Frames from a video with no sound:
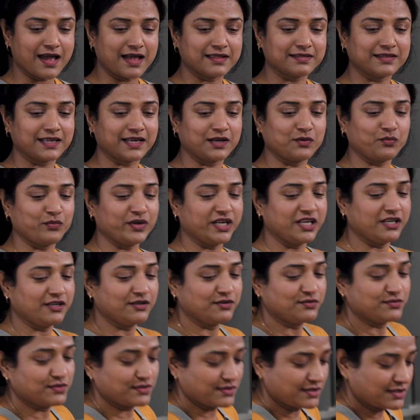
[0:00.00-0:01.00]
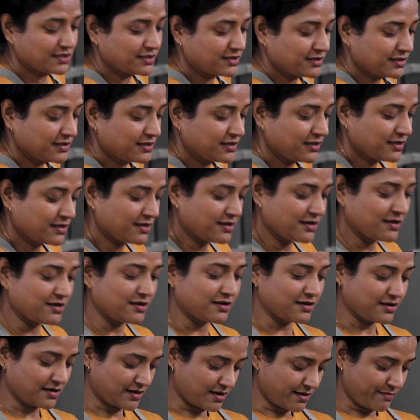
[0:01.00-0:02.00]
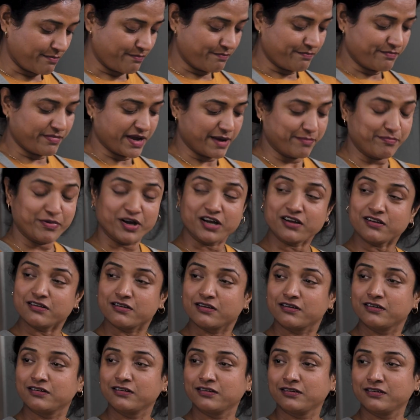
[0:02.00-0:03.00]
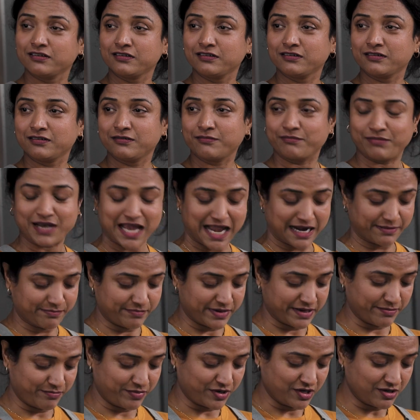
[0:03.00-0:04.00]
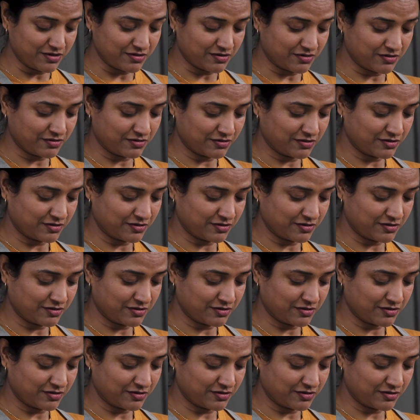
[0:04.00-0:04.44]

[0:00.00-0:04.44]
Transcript: And then we use pepper, black pepper.